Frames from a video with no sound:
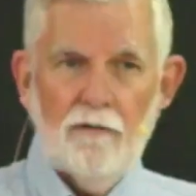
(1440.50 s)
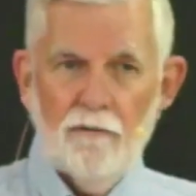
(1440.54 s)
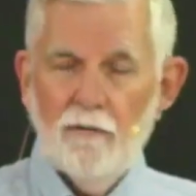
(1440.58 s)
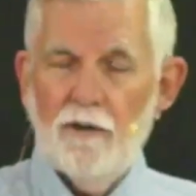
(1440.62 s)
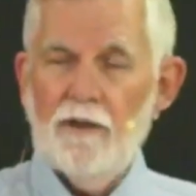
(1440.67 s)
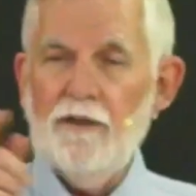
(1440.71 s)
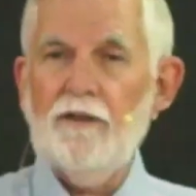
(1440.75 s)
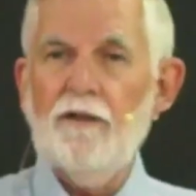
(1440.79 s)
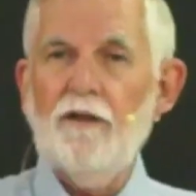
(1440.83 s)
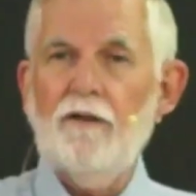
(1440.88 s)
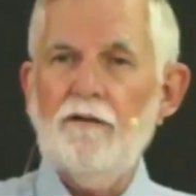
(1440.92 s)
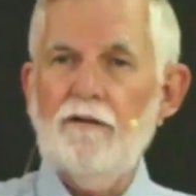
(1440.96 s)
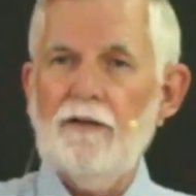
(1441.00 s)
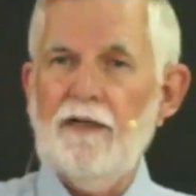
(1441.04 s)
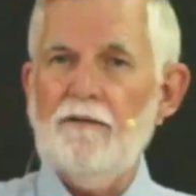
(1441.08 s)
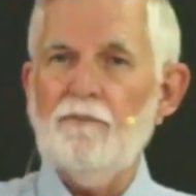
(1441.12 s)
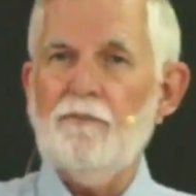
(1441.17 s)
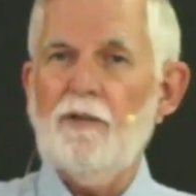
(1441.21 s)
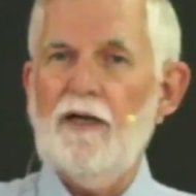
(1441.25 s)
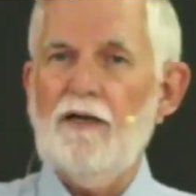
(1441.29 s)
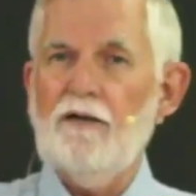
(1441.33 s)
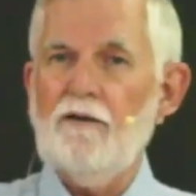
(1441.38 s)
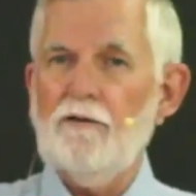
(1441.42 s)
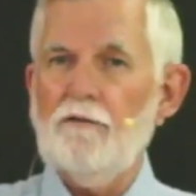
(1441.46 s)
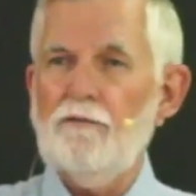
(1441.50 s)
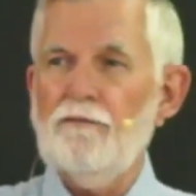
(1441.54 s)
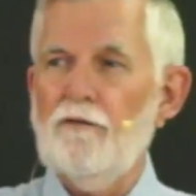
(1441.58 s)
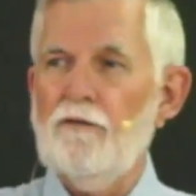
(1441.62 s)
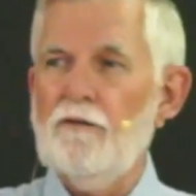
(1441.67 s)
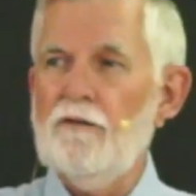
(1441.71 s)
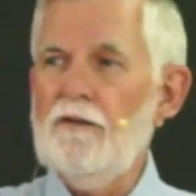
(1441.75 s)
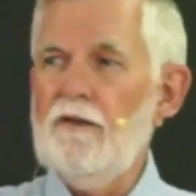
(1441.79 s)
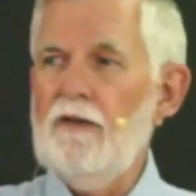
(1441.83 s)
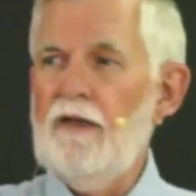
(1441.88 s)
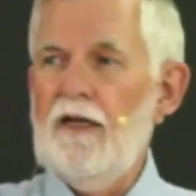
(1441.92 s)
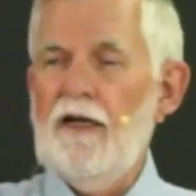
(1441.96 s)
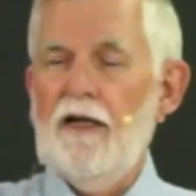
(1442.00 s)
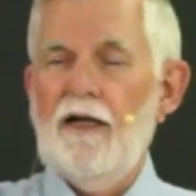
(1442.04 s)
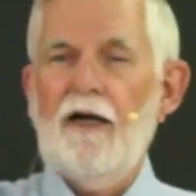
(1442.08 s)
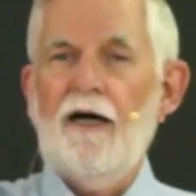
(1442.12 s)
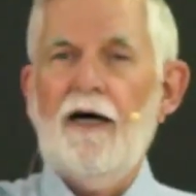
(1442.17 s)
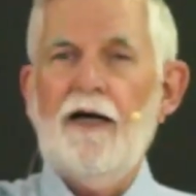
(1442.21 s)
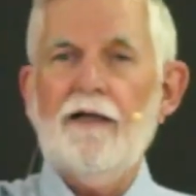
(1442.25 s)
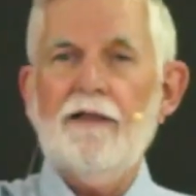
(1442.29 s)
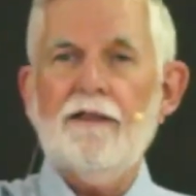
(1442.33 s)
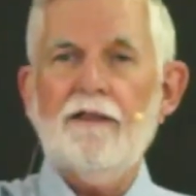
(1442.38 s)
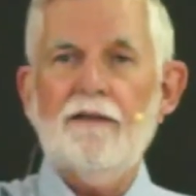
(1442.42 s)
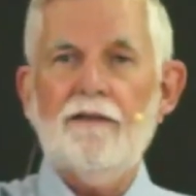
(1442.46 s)
You want to know how powerful?
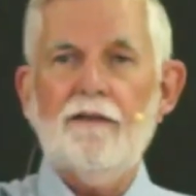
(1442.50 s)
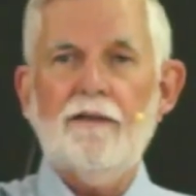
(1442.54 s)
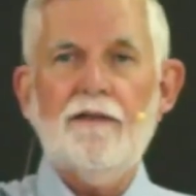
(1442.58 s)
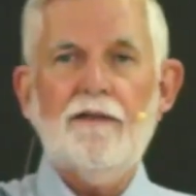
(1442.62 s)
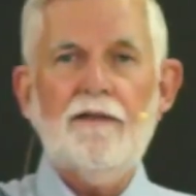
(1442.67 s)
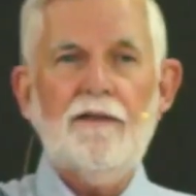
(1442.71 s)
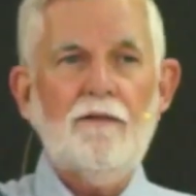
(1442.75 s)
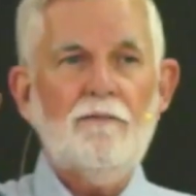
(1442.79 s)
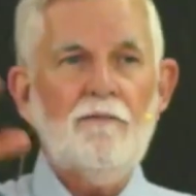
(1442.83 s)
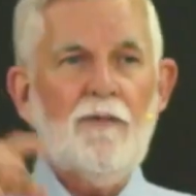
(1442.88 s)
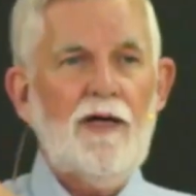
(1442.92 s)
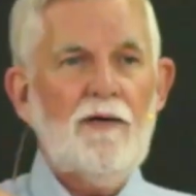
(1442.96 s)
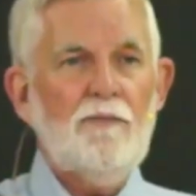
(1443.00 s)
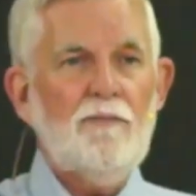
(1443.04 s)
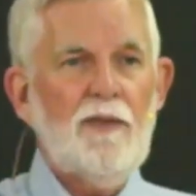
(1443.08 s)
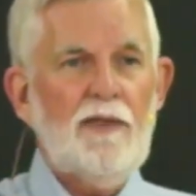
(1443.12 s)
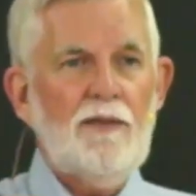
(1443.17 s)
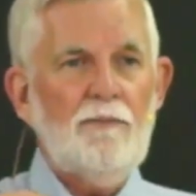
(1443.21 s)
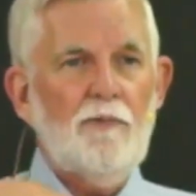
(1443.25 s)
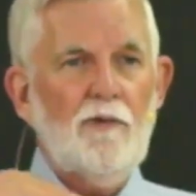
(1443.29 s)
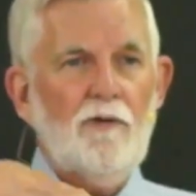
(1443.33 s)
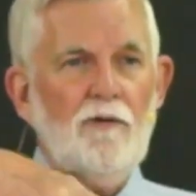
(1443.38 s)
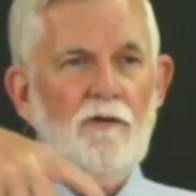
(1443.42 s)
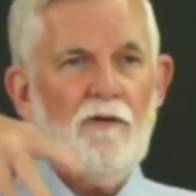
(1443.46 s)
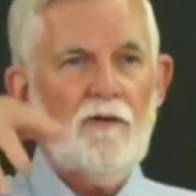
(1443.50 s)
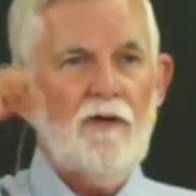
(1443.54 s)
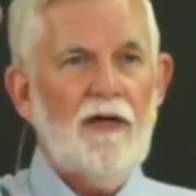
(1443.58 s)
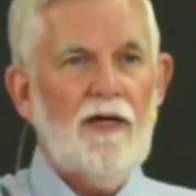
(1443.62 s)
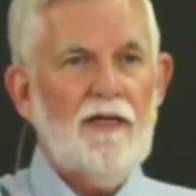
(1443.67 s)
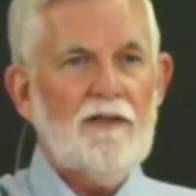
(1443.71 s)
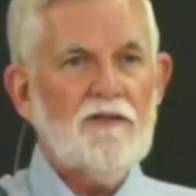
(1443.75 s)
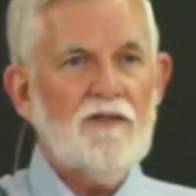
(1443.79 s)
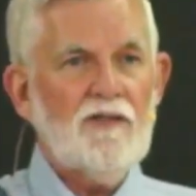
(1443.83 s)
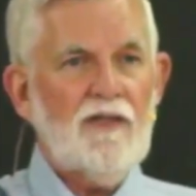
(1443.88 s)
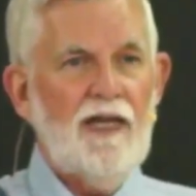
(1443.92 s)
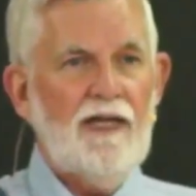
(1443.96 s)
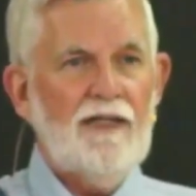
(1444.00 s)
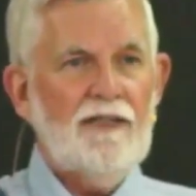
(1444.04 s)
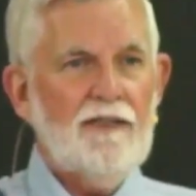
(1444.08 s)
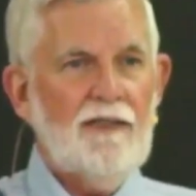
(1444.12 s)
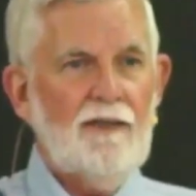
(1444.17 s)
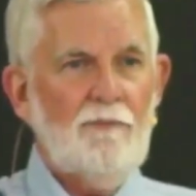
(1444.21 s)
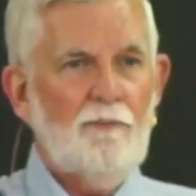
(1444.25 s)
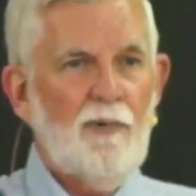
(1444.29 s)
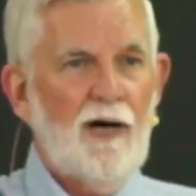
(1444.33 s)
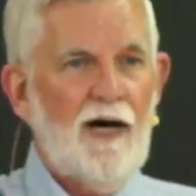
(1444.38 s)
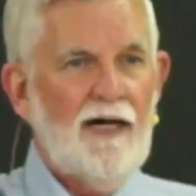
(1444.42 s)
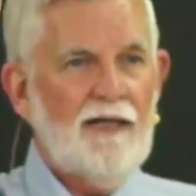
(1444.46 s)
I can get my people across
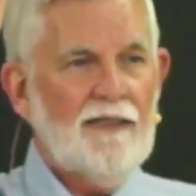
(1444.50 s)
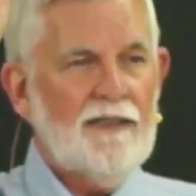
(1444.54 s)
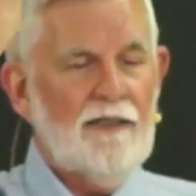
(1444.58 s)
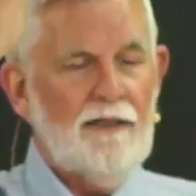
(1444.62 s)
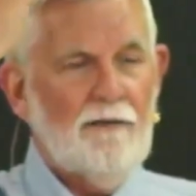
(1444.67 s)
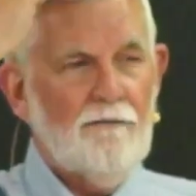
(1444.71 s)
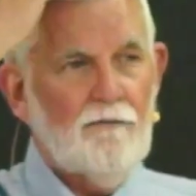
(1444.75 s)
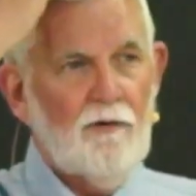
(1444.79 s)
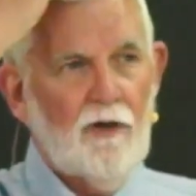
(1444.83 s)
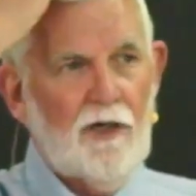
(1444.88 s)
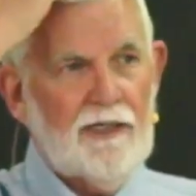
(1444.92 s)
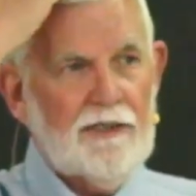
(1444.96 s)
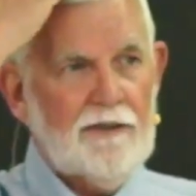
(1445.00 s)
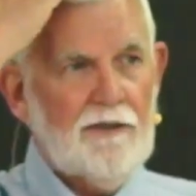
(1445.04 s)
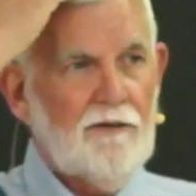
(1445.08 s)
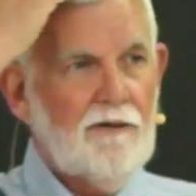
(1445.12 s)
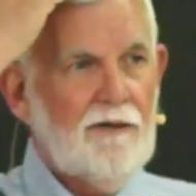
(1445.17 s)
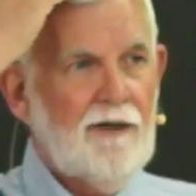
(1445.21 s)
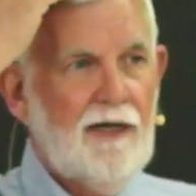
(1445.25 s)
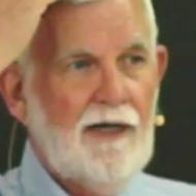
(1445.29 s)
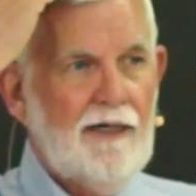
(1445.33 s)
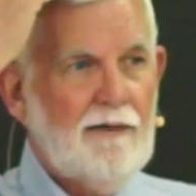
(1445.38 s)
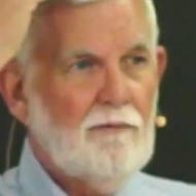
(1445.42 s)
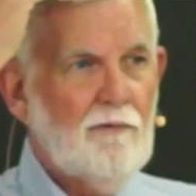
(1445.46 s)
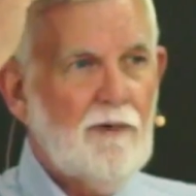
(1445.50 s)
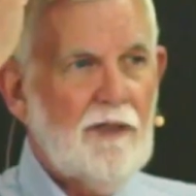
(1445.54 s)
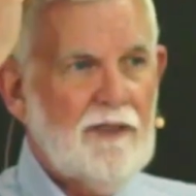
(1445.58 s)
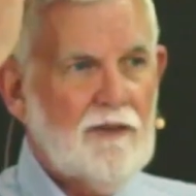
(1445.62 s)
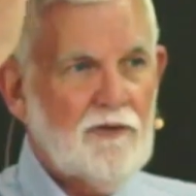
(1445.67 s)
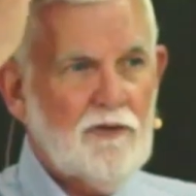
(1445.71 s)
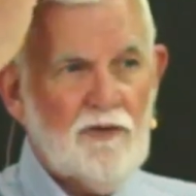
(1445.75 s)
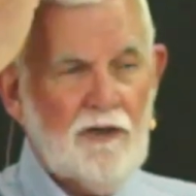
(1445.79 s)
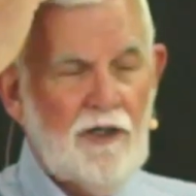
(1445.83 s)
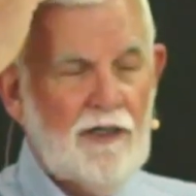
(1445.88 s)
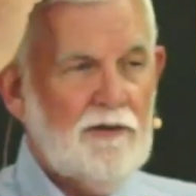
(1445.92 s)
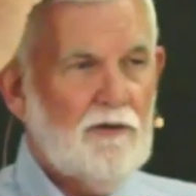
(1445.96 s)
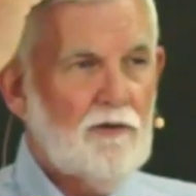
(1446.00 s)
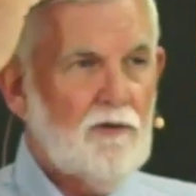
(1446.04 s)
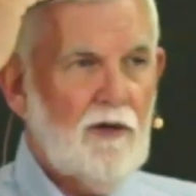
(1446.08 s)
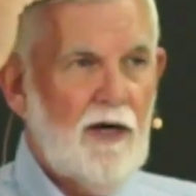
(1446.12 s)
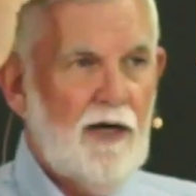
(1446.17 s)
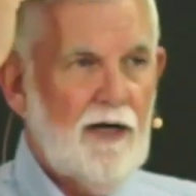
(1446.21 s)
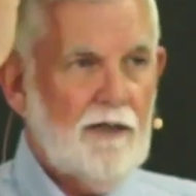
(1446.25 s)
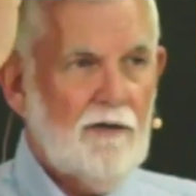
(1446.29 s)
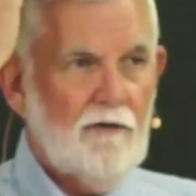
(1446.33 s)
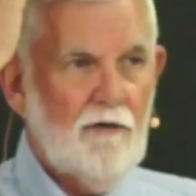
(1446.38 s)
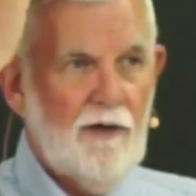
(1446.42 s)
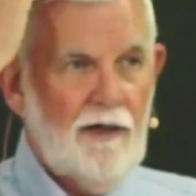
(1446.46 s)
any body of water I wish on
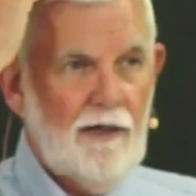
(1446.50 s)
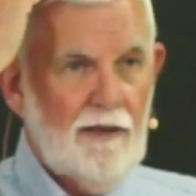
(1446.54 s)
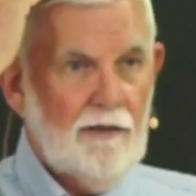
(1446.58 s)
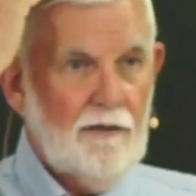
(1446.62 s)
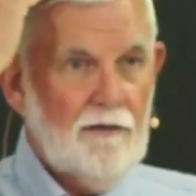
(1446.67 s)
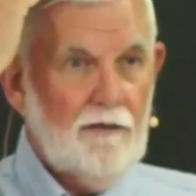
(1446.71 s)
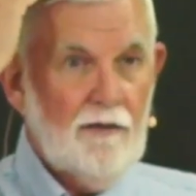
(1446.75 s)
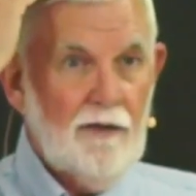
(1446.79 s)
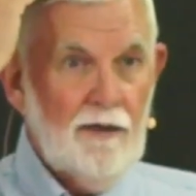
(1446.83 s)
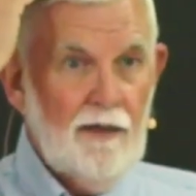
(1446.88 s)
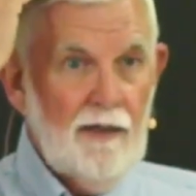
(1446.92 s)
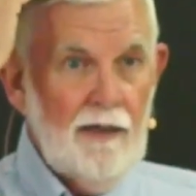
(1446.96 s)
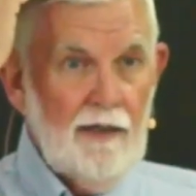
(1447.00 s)
dry ground.